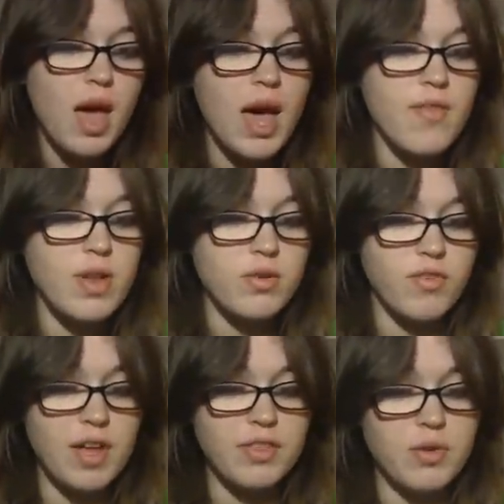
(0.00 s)
And then
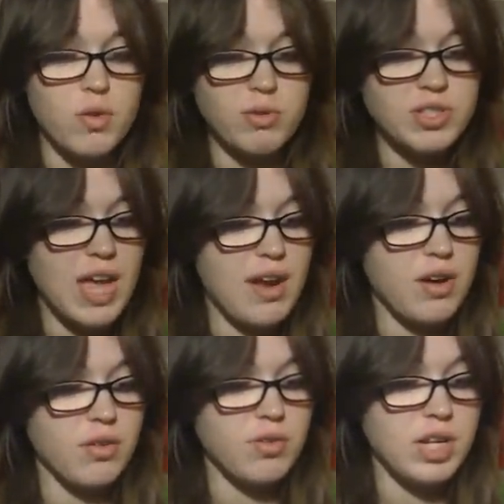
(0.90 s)
you've got the normal
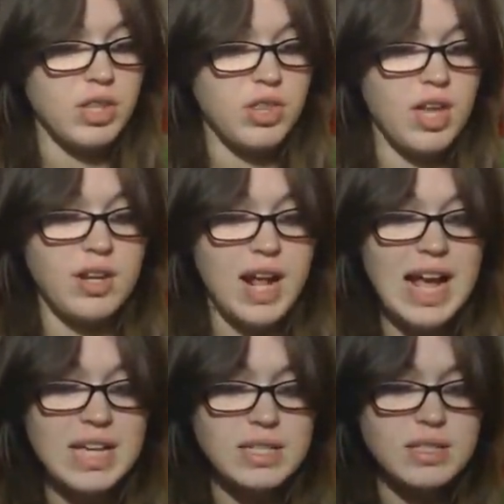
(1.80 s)
satin underneath, and it
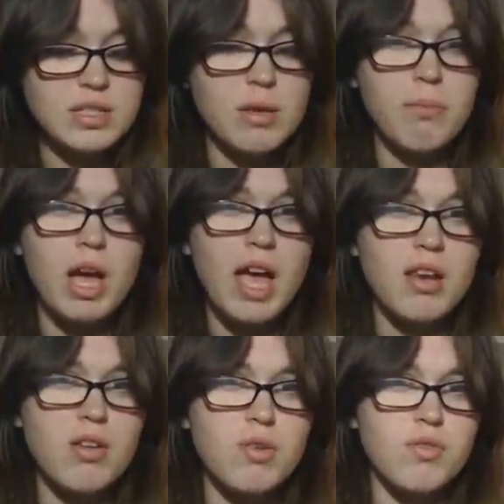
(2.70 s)
has some
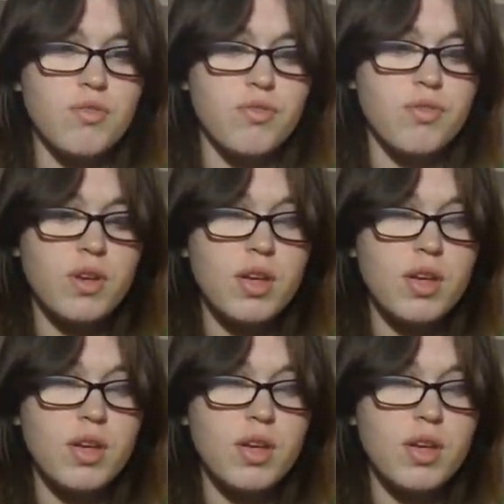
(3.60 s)
kind of,